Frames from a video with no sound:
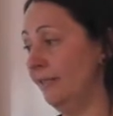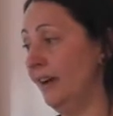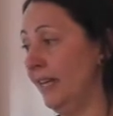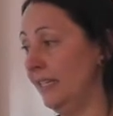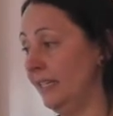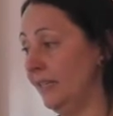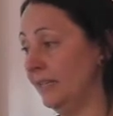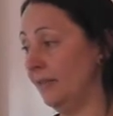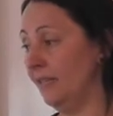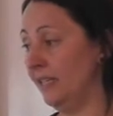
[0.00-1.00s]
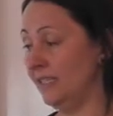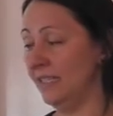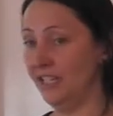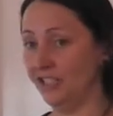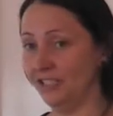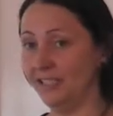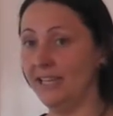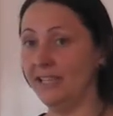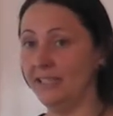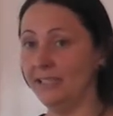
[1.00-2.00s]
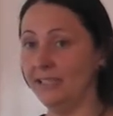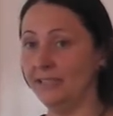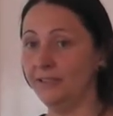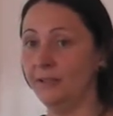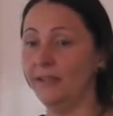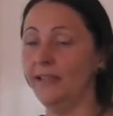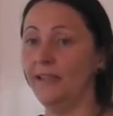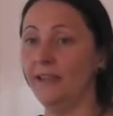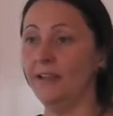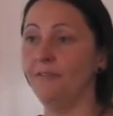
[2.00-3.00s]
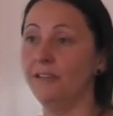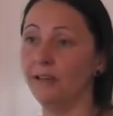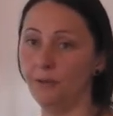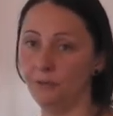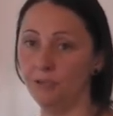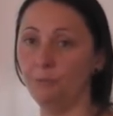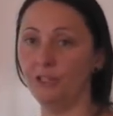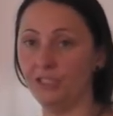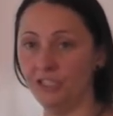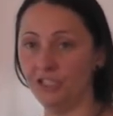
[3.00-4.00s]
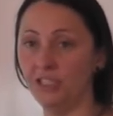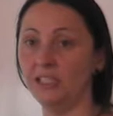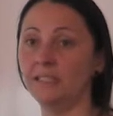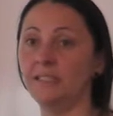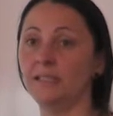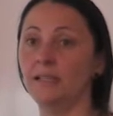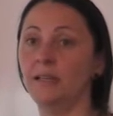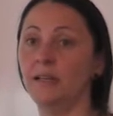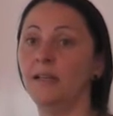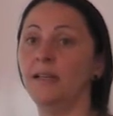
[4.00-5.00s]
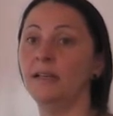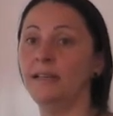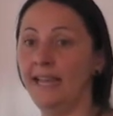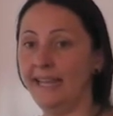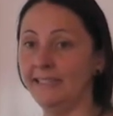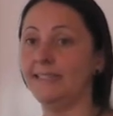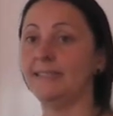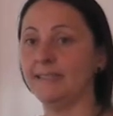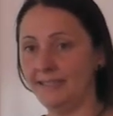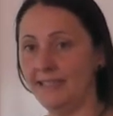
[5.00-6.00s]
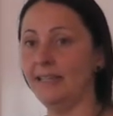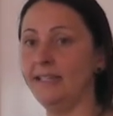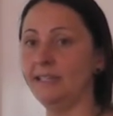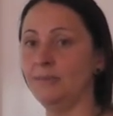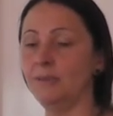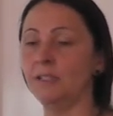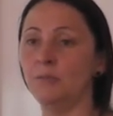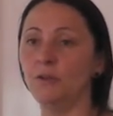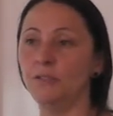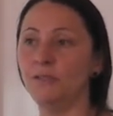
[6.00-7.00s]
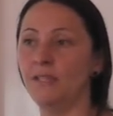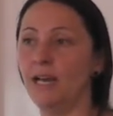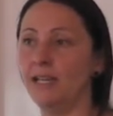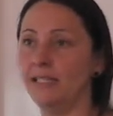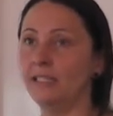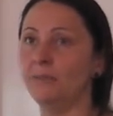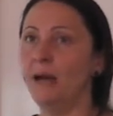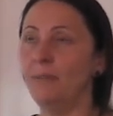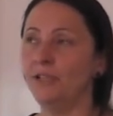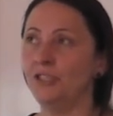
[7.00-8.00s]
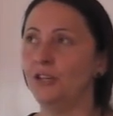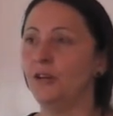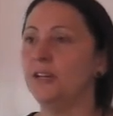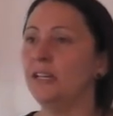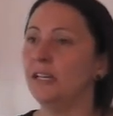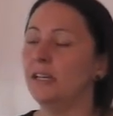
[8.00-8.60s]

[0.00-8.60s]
findings of the international study is certainly that I've included practitioners' case studies, because most of the articles published on